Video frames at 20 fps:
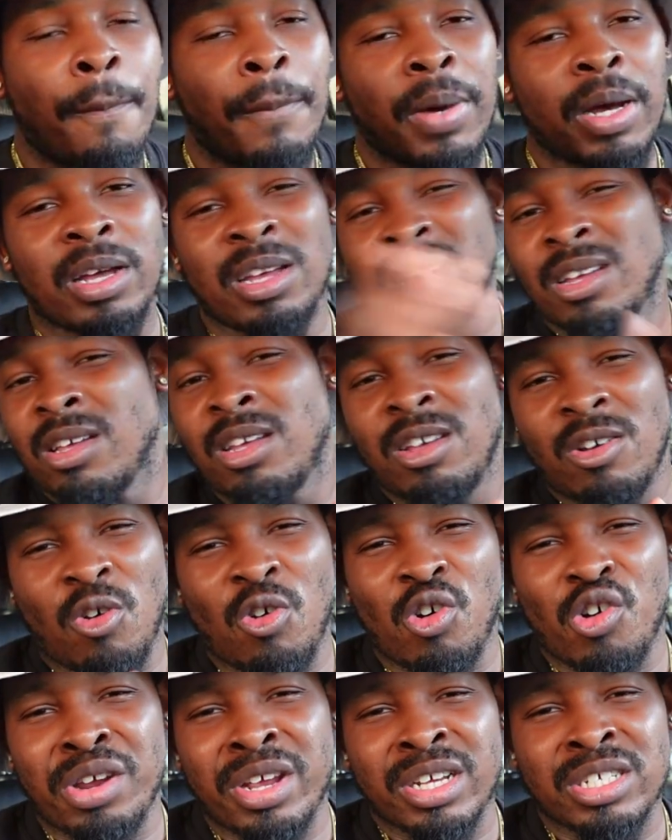But
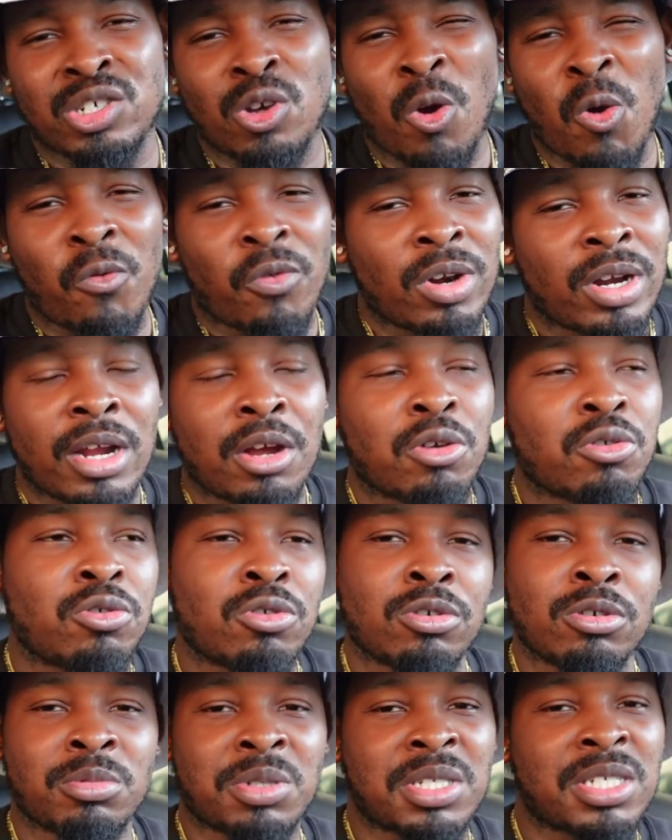all that's over now. You
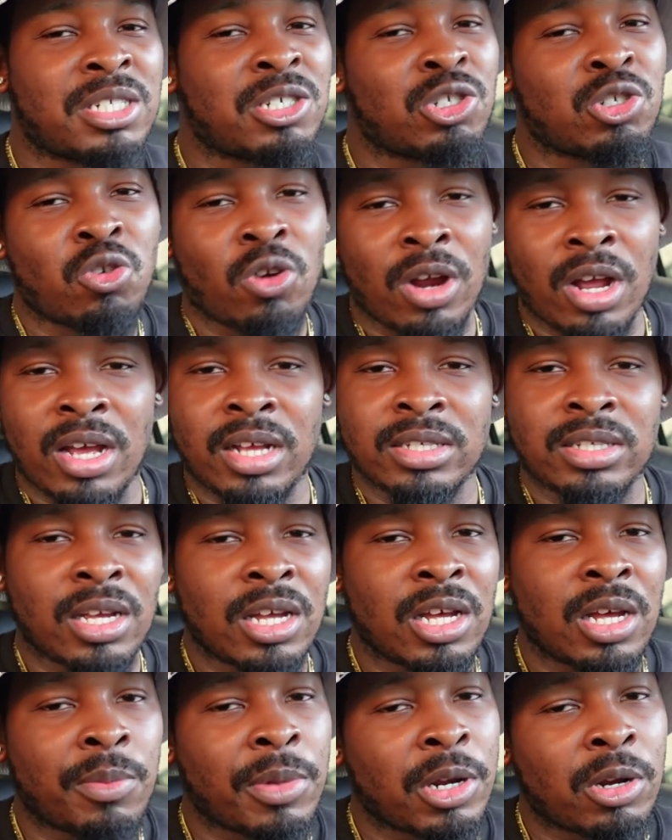know what I'm saying? It's grind
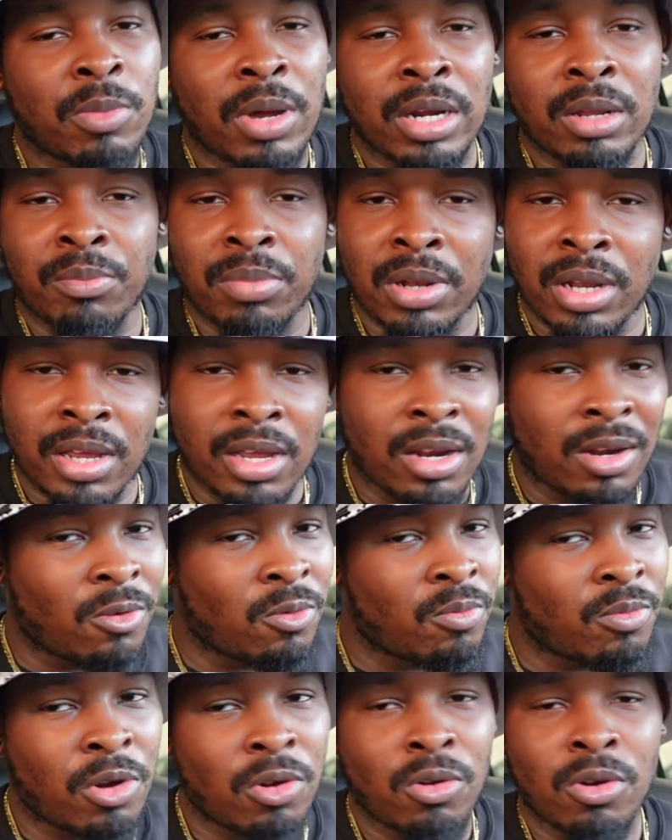time. Ain't nobody playing
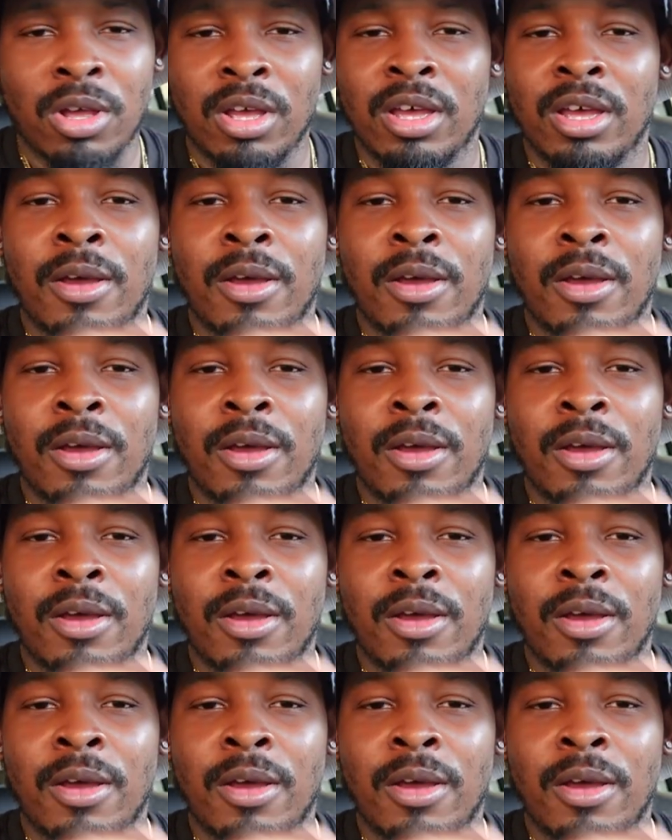no more.